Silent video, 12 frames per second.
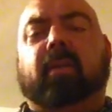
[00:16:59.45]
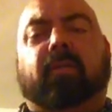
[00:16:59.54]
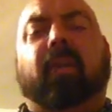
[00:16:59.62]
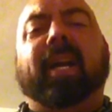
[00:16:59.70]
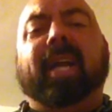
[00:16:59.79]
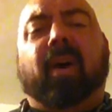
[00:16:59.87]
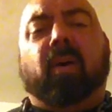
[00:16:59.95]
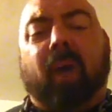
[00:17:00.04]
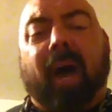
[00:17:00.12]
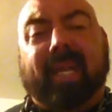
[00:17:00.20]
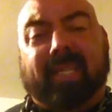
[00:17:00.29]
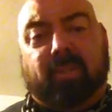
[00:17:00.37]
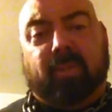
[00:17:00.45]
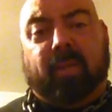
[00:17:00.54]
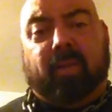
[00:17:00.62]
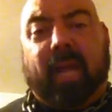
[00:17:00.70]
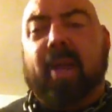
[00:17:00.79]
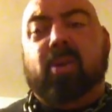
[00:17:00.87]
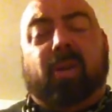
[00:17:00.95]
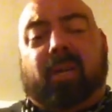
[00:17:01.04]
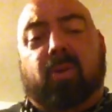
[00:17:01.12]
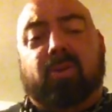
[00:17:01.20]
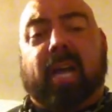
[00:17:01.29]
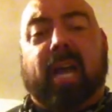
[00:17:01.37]
Find out why he's doing it. How are you going
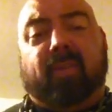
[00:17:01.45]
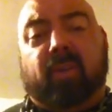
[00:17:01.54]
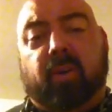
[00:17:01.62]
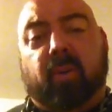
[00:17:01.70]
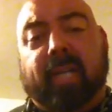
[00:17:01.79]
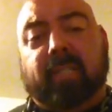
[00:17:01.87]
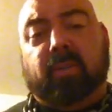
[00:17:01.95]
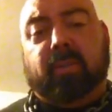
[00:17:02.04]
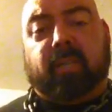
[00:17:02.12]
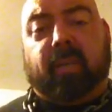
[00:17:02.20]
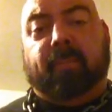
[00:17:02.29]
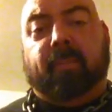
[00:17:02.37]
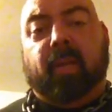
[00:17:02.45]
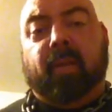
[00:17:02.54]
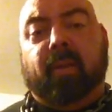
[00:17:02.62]
to coach a guy if you don't know why he's doing something?